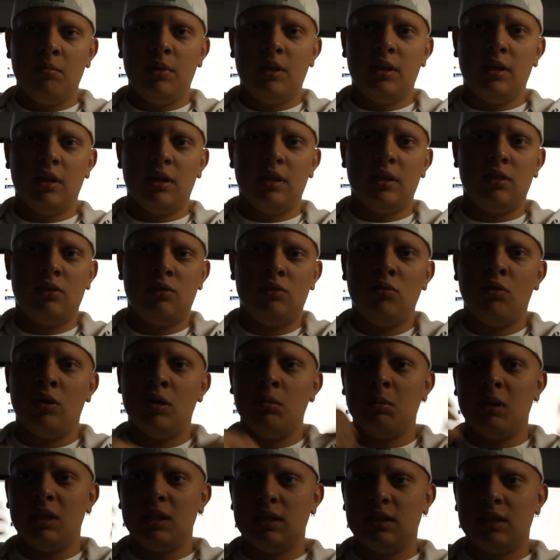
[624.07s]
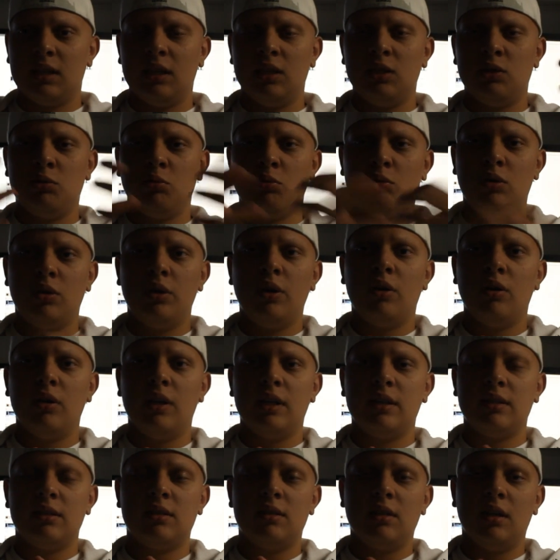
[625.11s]
because knowing my schedule and all
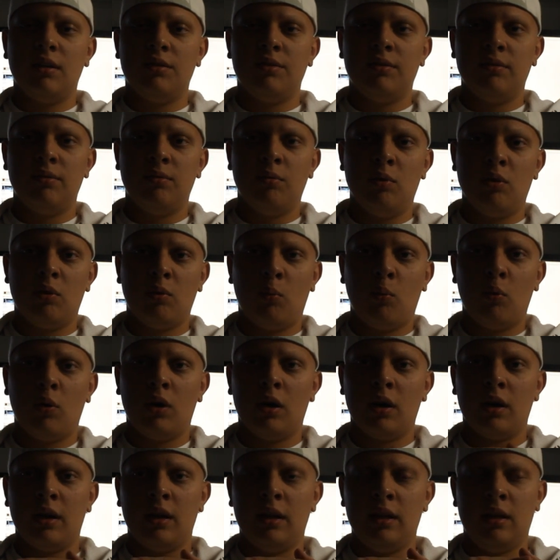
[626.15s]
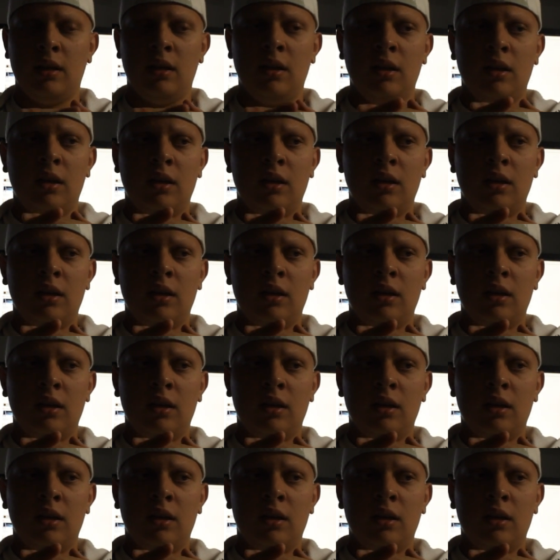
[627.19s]
that stuff with work and